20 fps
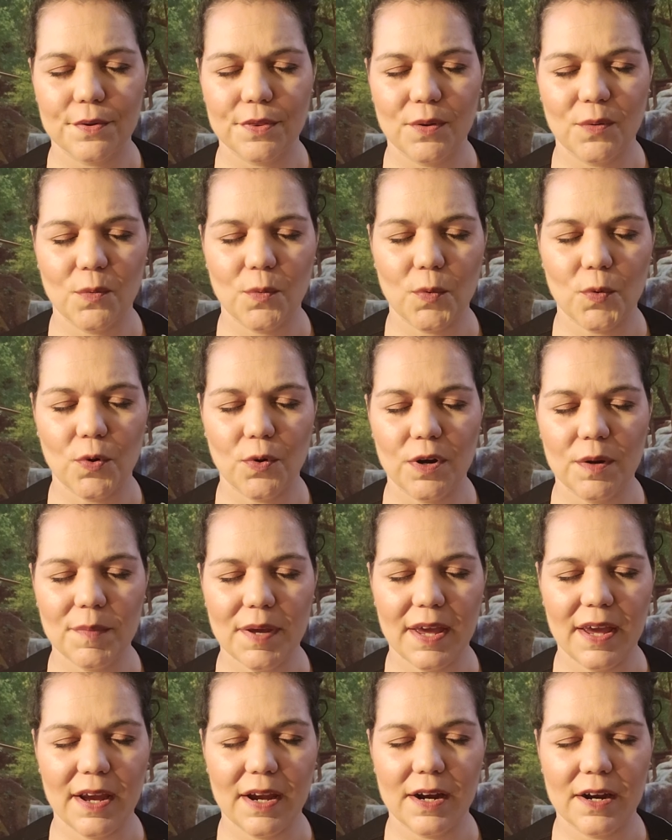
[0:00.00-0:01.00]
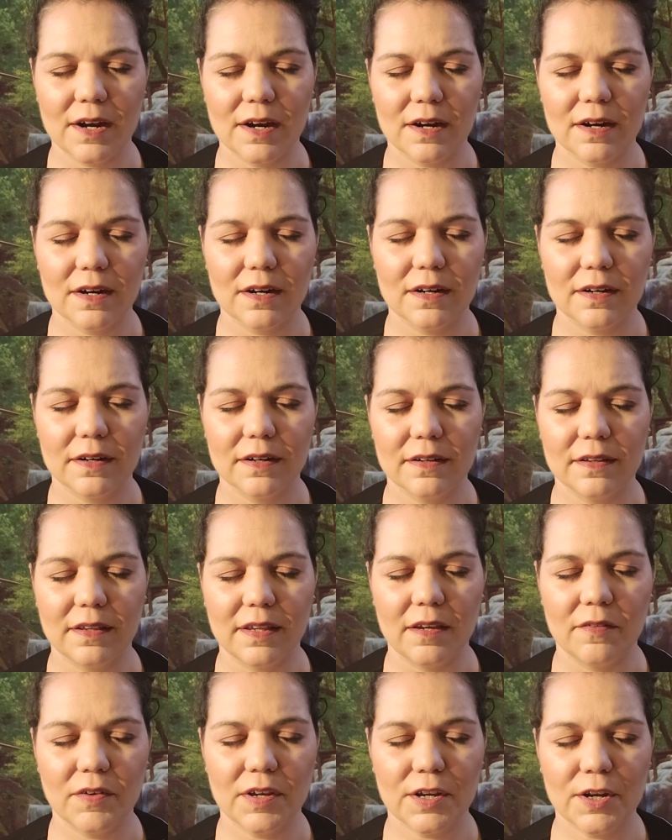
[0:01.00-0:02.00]
the warm air
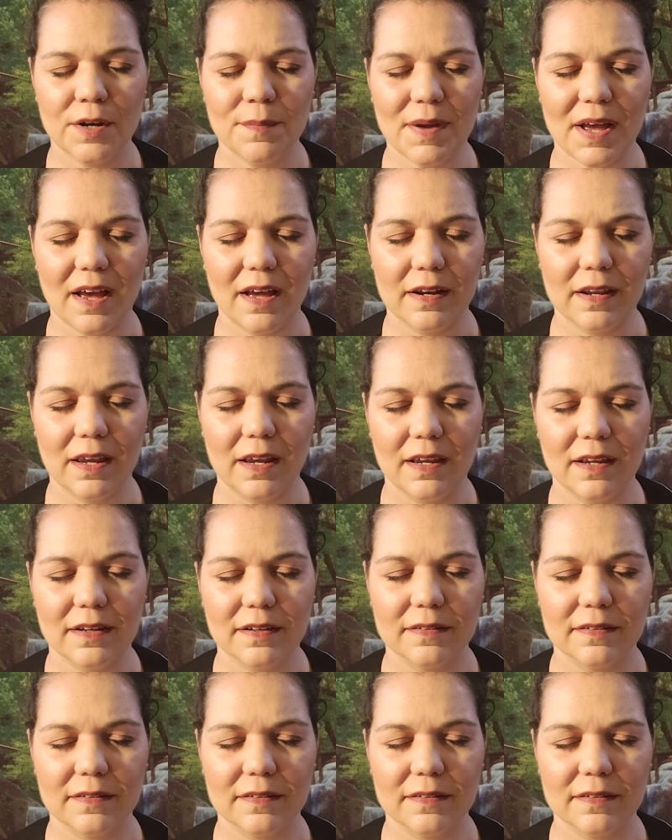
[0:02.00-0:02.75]
leaving your body.